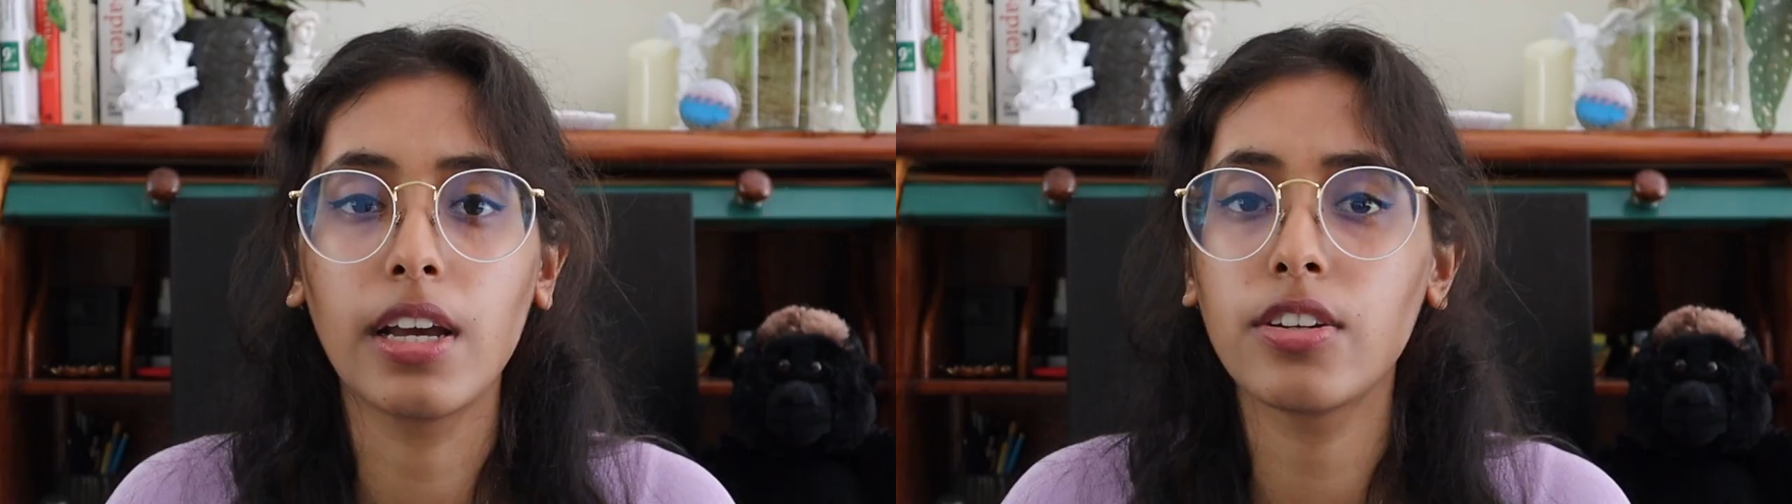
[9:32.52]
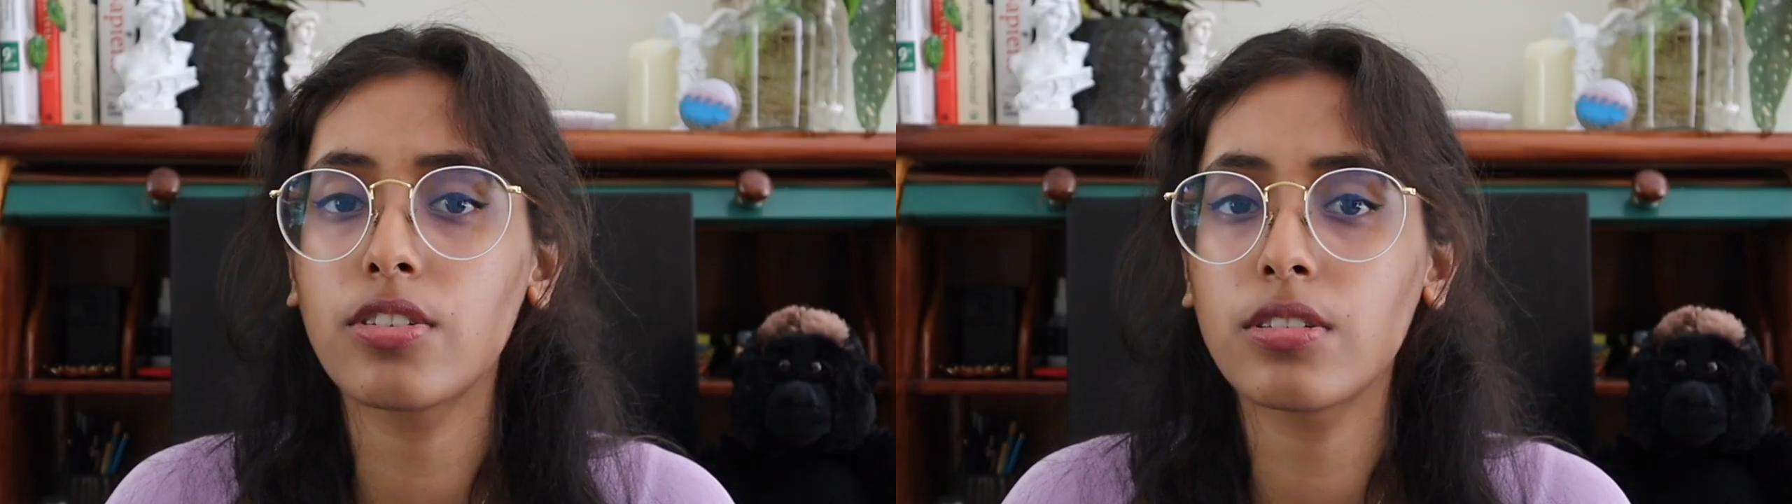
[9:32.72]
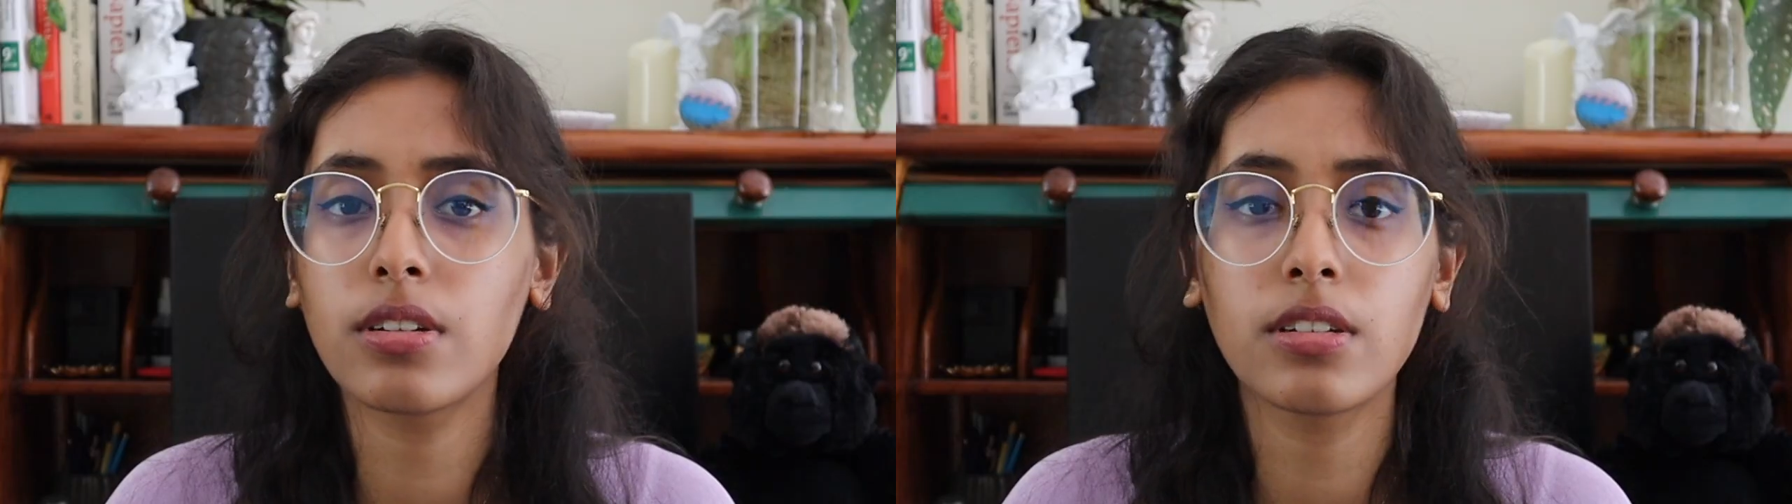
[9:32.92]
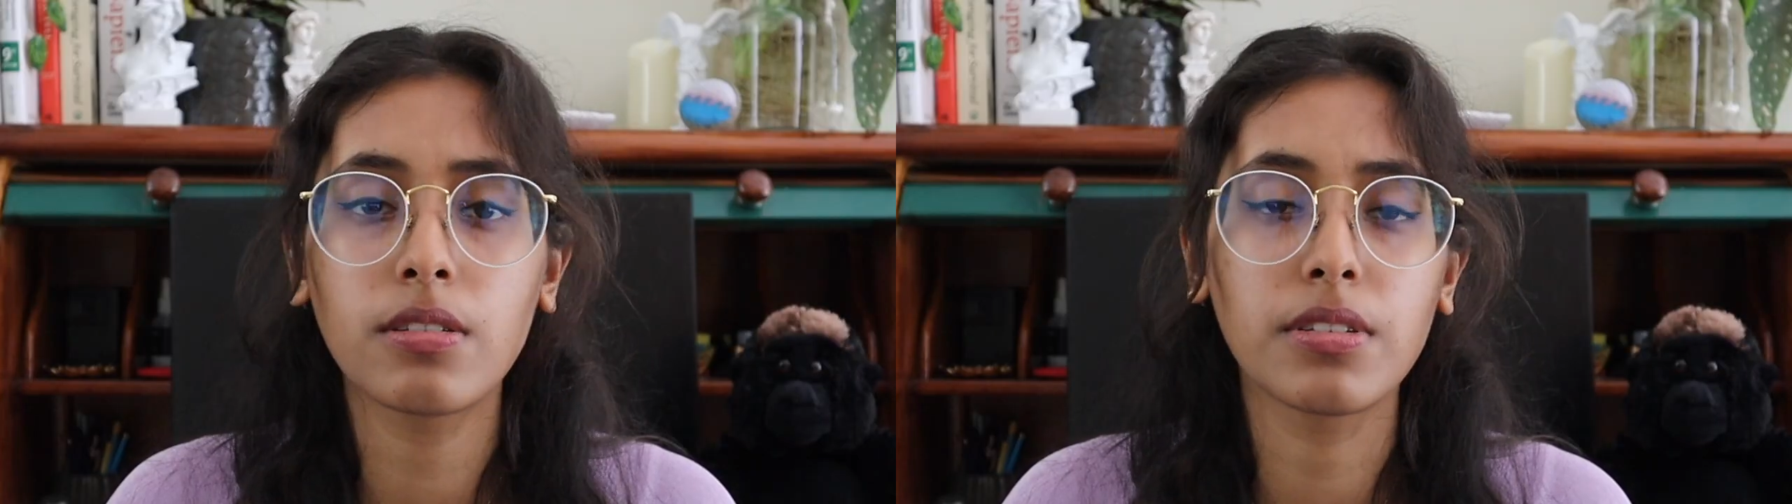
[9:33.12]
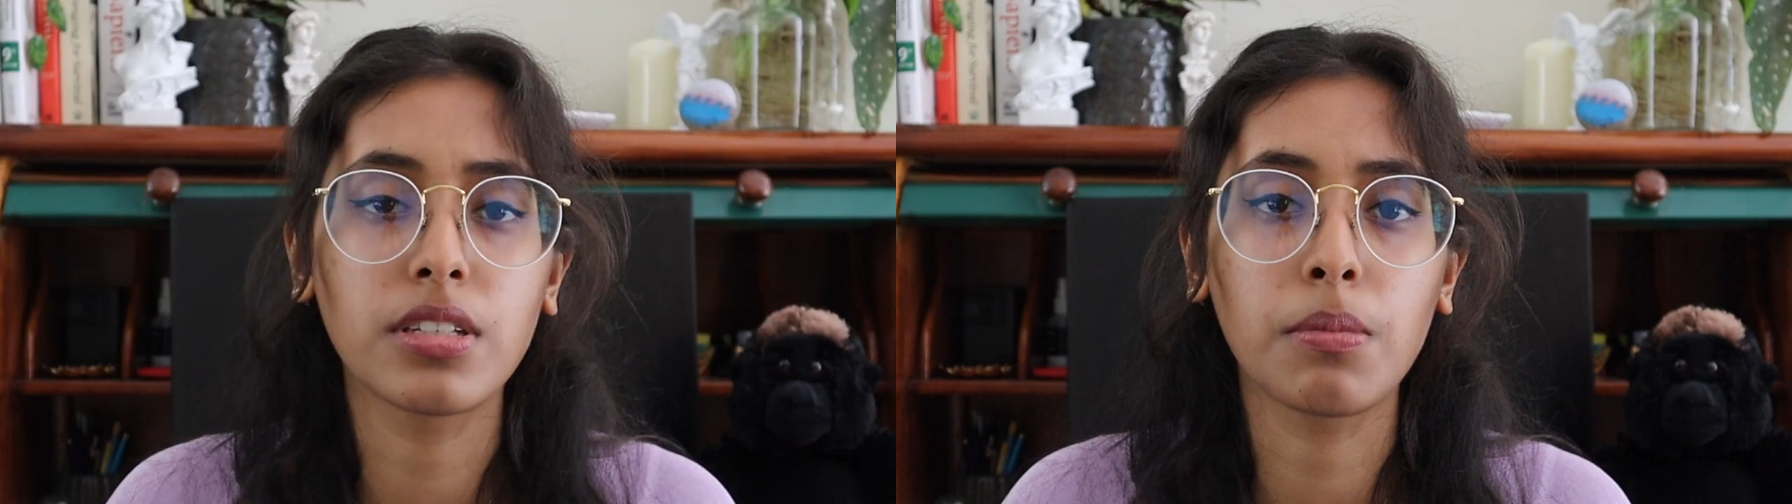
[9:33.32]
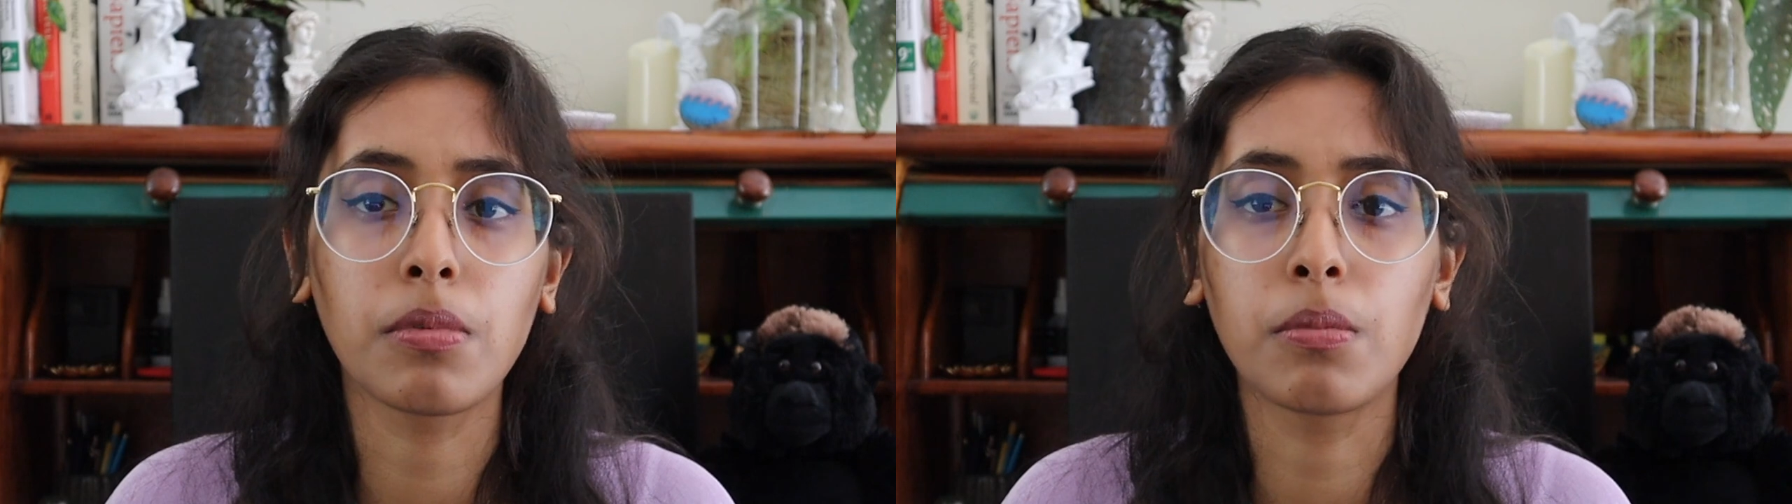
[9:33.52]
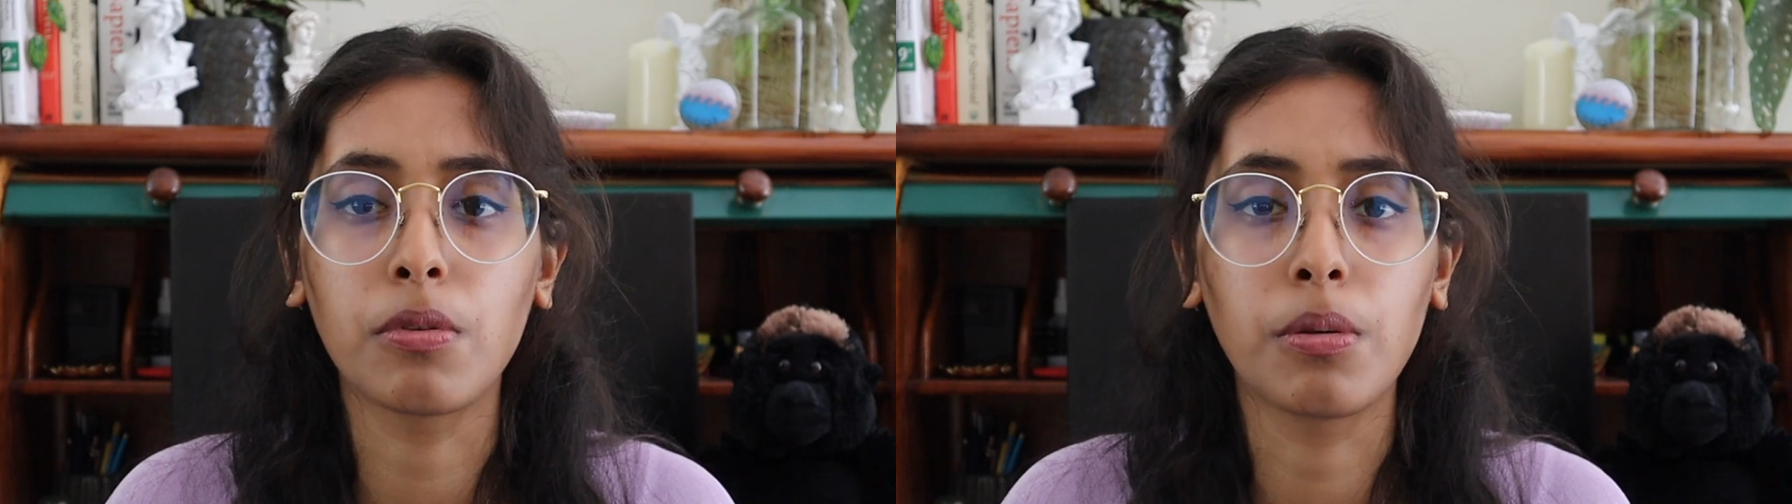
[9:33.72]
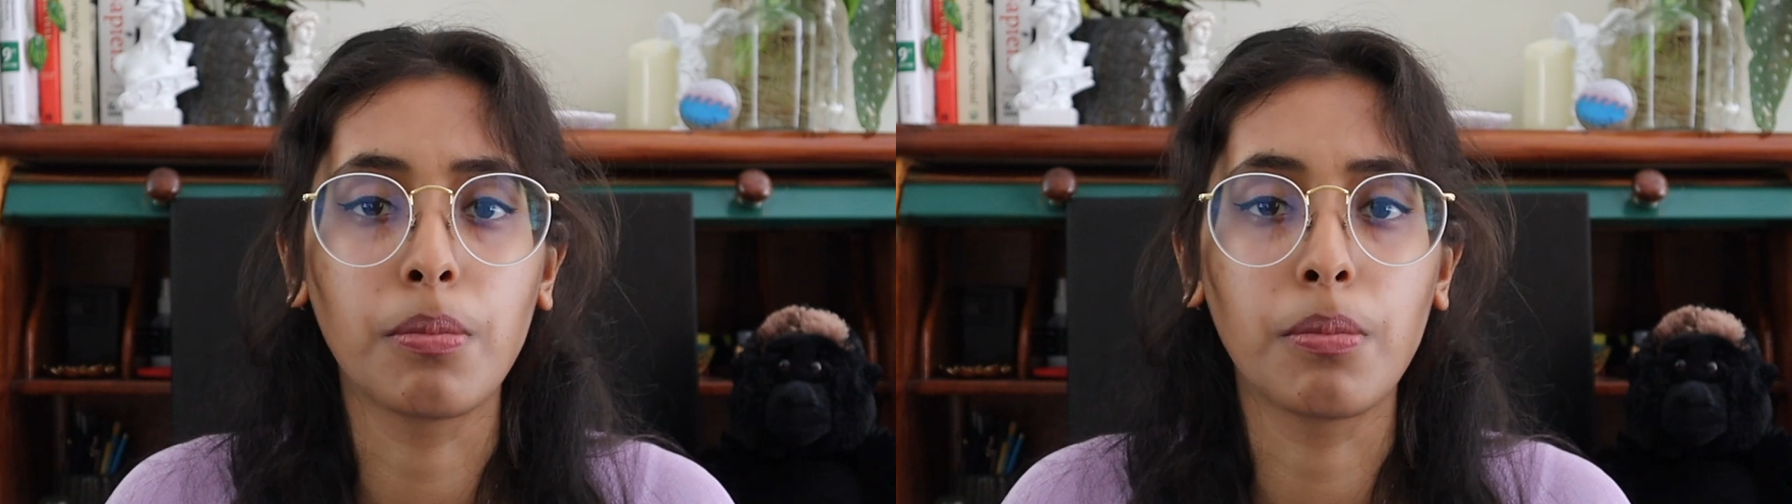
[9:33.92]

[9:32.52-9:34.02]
and it just started to resemble more